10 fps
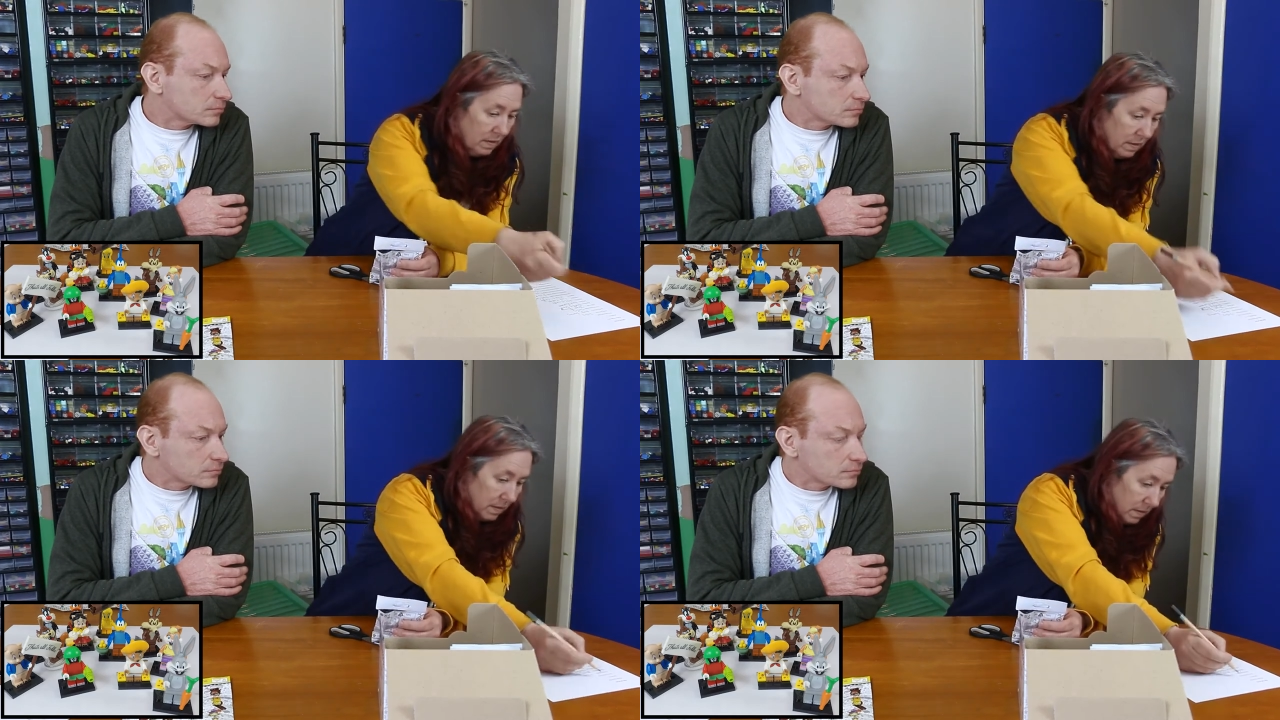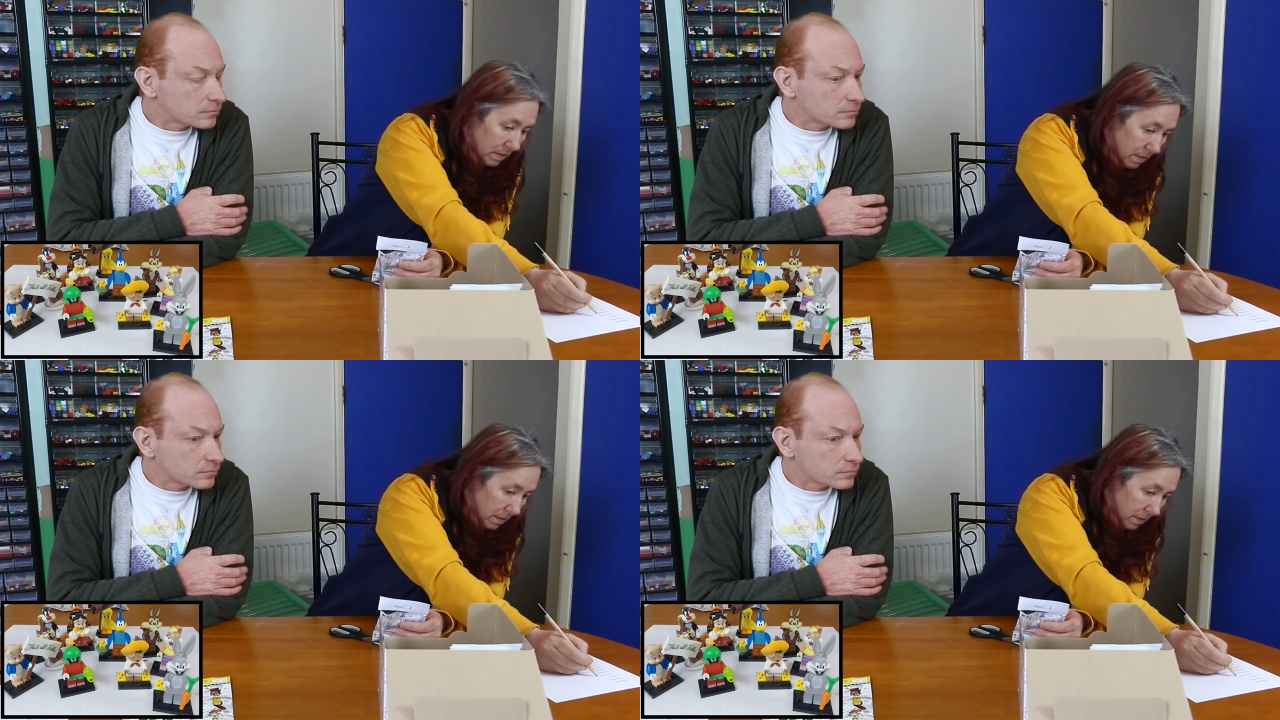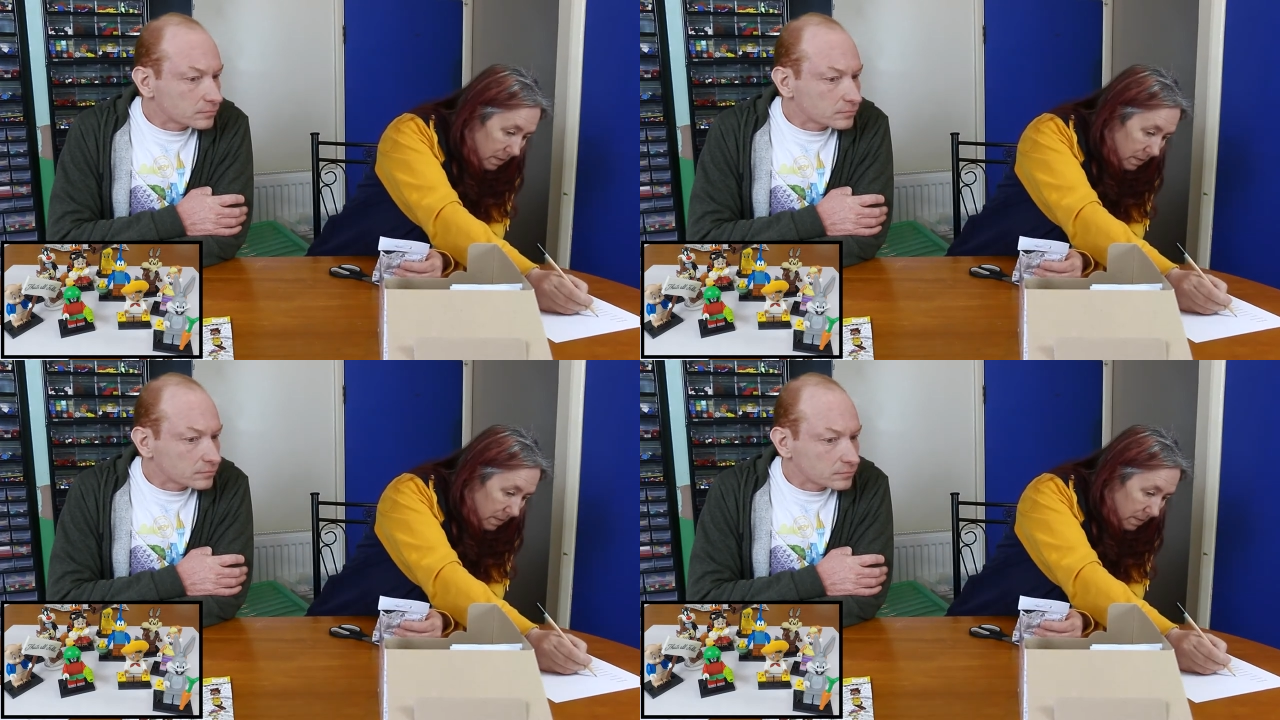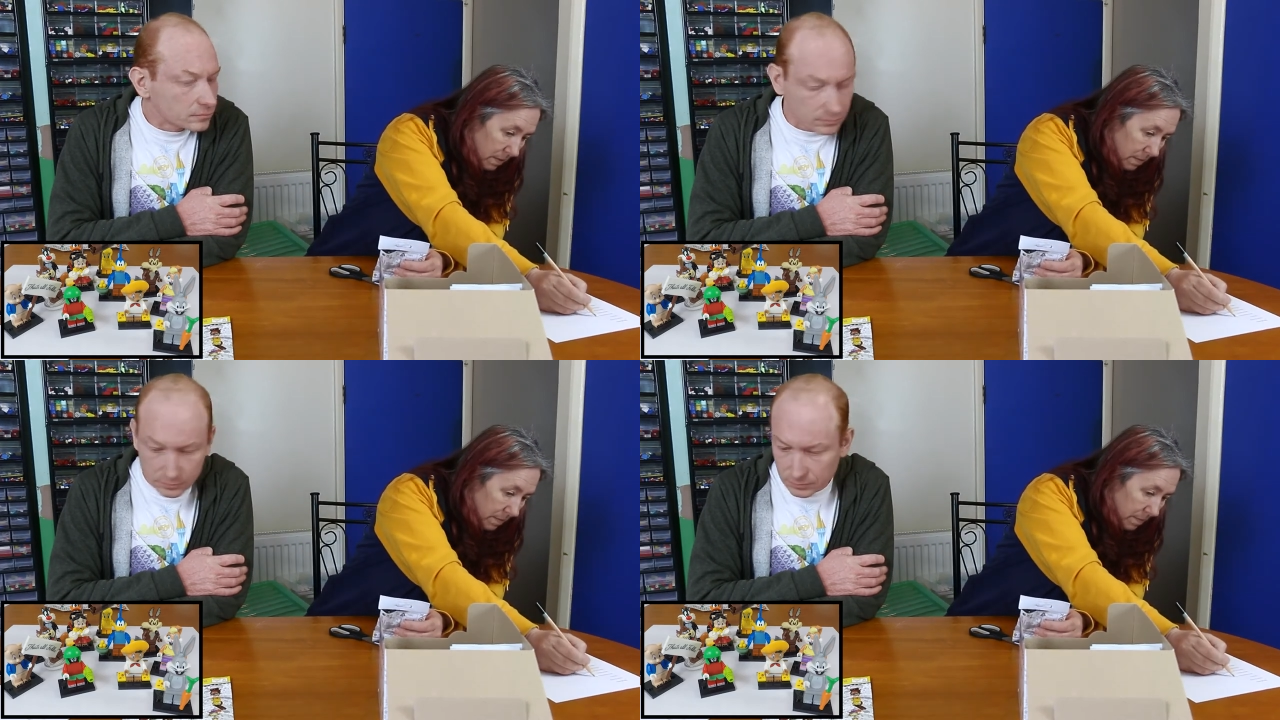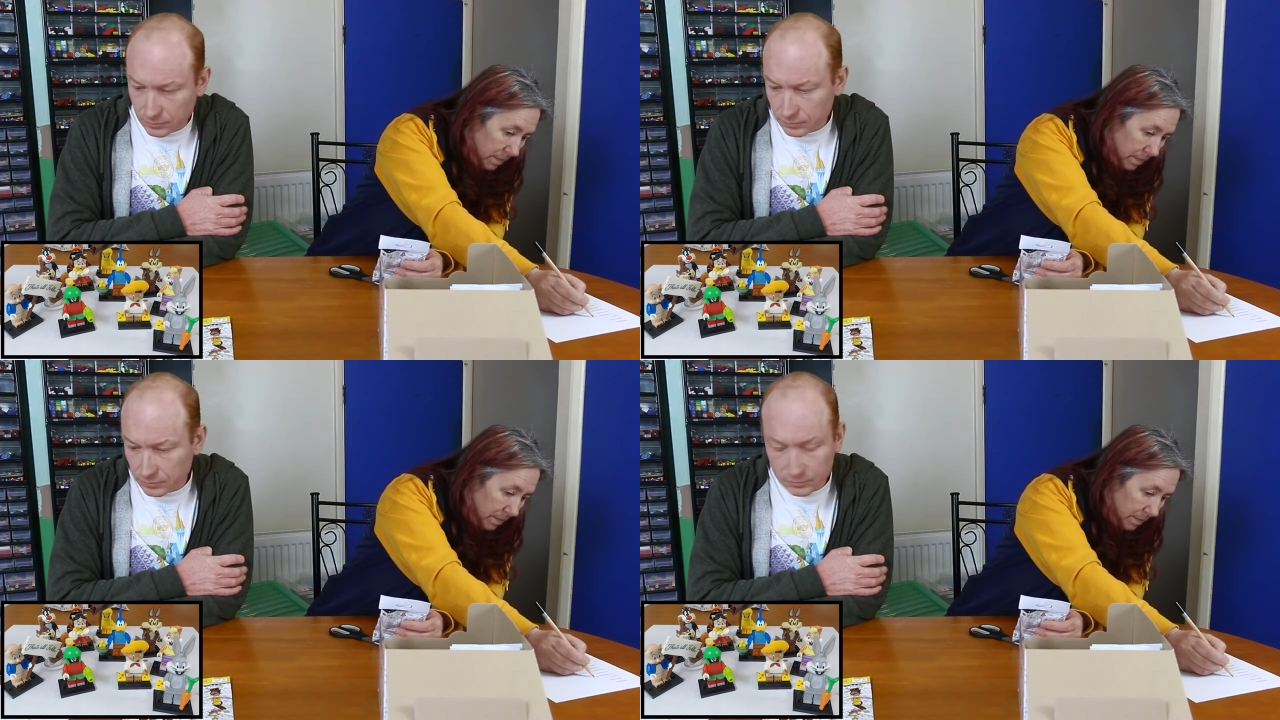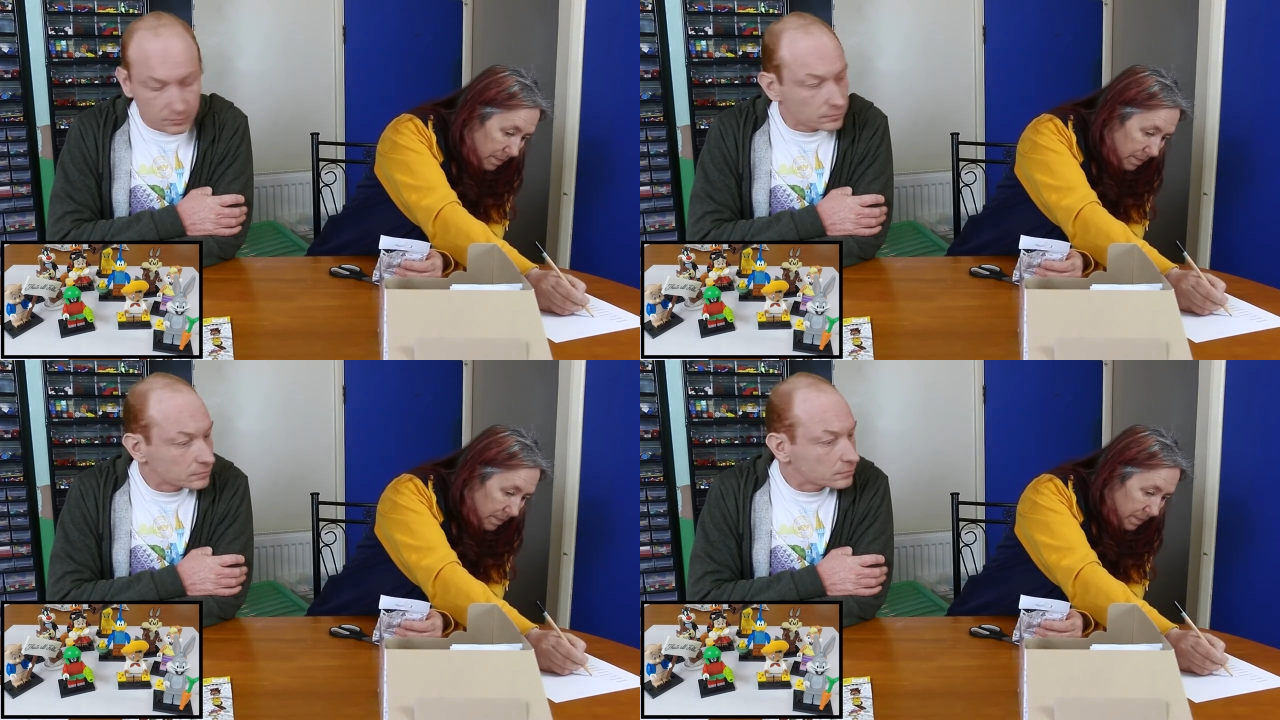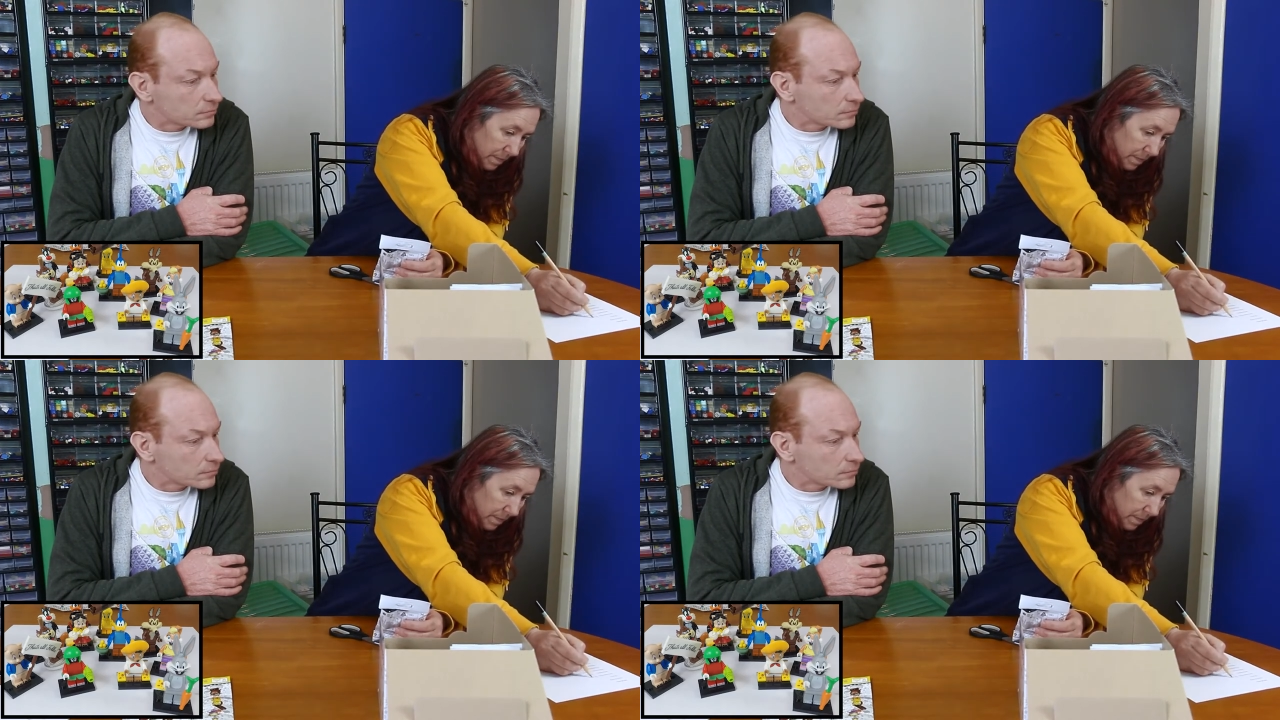(no one is talking)